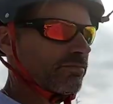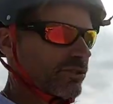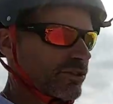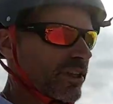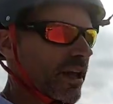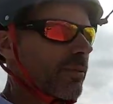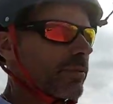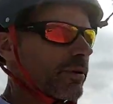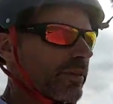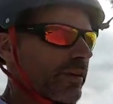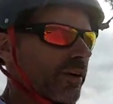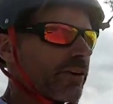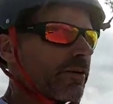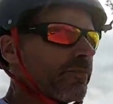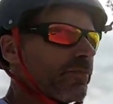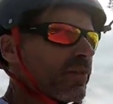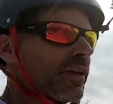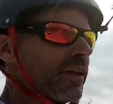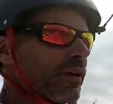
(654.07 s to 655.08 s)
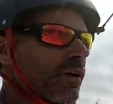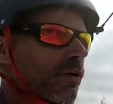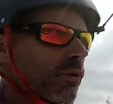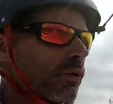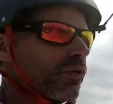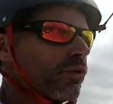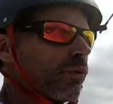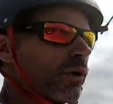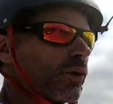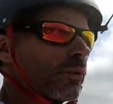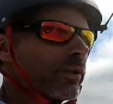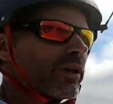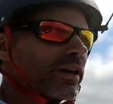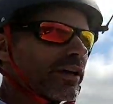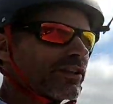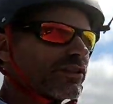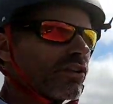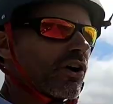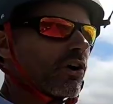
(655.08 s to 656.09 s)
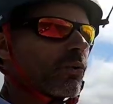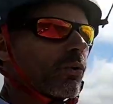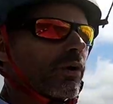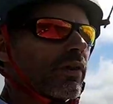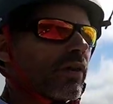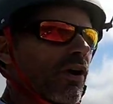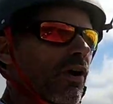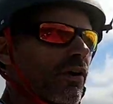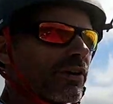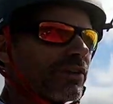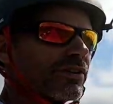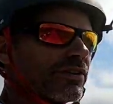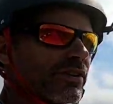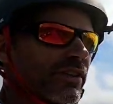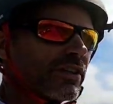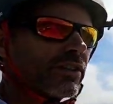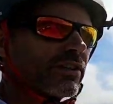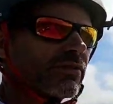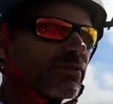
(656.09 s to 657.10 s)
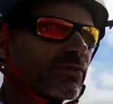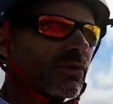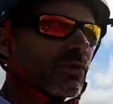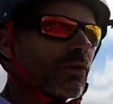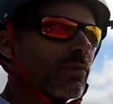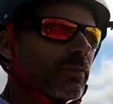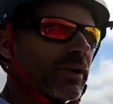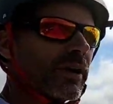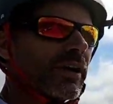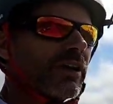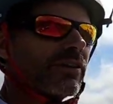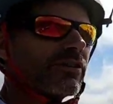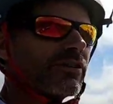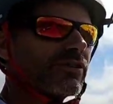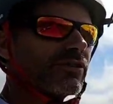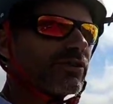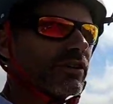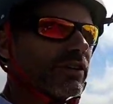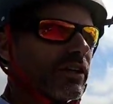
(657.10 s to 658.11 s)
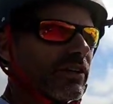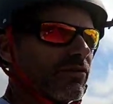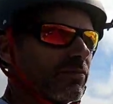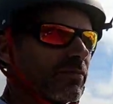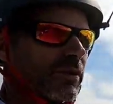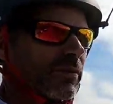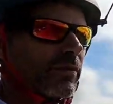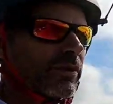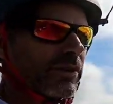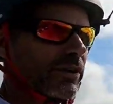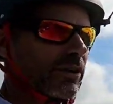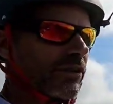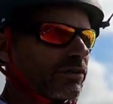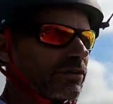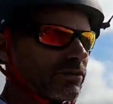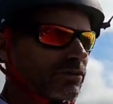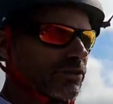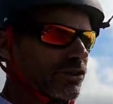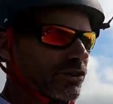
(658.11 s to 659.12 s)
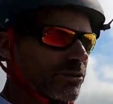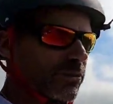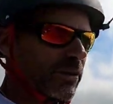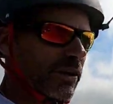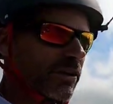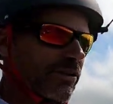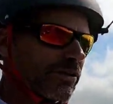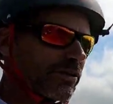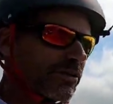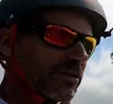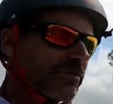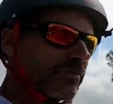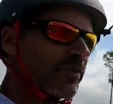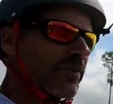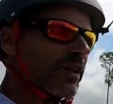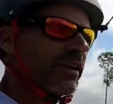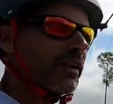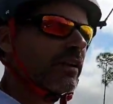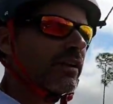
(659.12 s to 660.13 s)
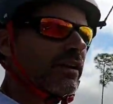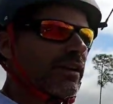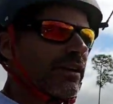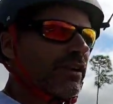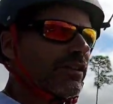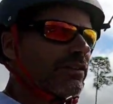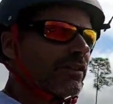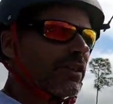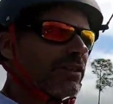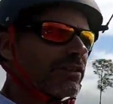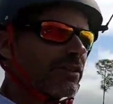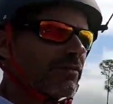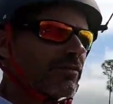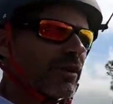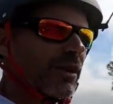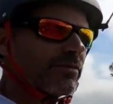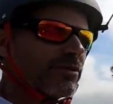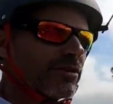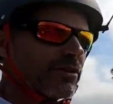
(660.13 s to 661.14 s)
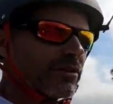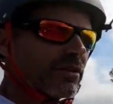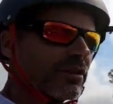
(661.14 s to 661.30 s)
stopping there. With the One Wheel X R, one of the hardest things for beginners and even people that aren't such beginners is uh, sometimes it's a